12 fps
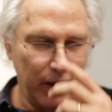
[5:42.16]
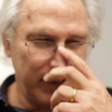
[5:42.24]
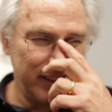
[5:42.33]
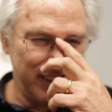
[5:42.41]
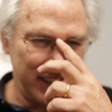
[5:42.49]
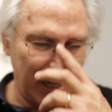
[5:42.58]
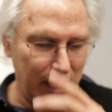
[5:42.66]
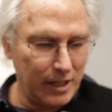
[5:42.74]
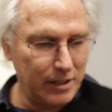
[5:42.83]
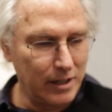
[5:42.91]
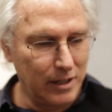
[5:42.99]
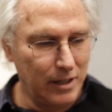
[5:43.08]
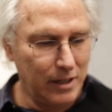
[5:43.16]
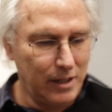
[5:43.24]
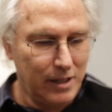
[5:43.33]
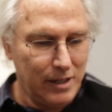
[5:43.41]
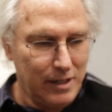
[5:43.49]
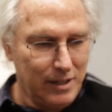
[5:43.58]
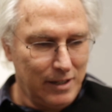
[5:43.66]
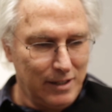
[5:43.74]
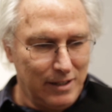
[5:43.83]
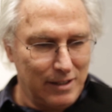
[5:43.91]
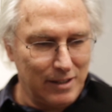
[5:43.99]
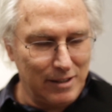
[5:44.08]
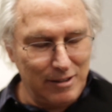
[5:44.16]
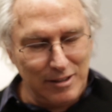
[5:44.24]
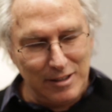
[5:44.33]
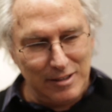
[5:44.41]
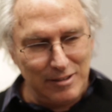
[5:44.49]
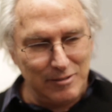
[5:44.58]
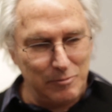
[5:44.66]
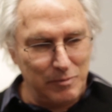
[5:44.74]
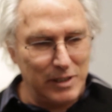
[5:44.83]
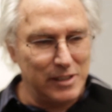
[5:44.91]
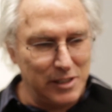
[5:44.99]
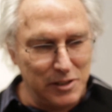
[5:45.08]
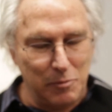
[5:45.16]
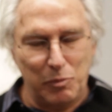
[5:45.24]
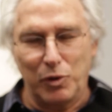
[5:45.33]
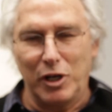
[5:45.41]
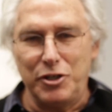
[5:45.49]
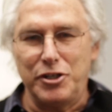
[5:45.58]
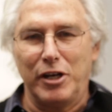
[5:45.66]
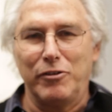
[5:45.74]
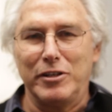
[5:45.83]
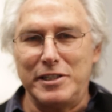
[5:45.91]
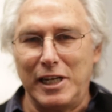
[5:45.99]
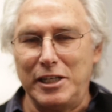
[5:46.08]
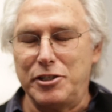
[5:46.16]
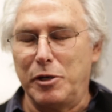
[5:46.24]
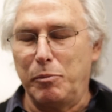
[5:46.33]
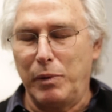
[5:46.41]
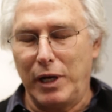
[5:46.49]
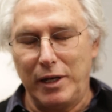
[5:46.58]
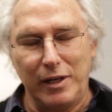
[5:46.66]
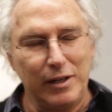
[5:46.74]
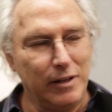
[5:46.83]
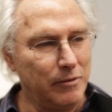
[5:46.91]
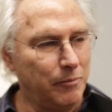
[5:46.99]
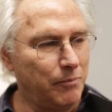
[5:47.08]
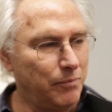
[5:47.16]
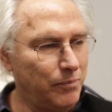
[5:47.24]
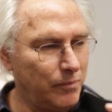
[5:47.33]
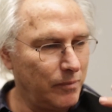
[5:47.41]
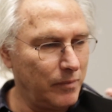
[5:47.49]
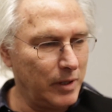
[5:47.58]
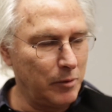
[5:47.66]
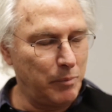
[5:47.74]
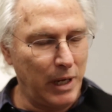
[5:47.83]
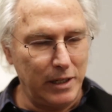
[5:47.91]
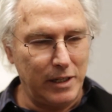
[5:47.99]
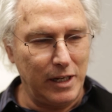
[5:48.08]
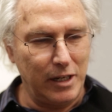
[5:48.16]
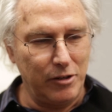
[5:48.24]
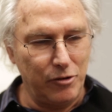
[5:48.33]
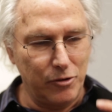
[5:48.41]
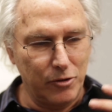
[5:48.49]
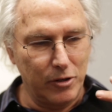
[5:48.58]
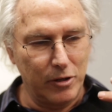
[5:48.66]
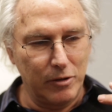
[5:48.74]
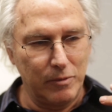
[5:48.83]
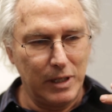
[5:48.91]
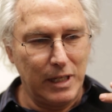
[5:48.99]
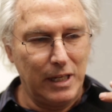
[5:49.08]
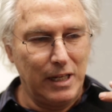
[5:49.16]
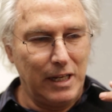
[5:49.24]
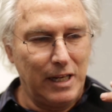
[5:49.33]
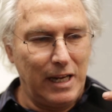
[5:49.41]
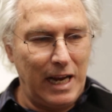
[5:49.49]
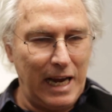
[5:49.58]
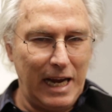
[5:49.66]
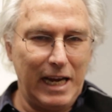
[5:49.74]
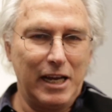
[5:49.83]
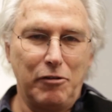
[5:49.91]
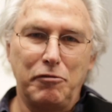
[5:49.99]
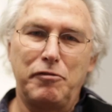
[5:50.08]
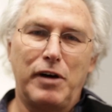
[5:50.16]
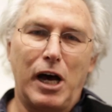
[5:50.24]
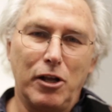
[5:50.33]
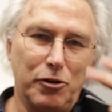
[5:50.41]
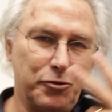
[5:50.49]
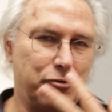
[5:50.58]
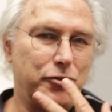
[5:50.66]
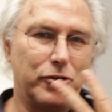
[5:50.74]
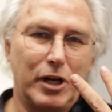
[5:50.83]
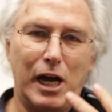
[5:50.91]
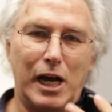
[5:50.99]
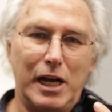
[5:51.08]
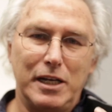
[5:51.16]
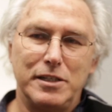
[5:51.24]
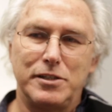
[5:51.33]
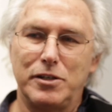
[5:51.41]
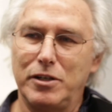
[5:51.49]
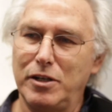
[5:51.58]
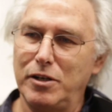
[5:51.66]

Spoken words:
is that, this is a broad generalization, but in painting your hand follows your eyes,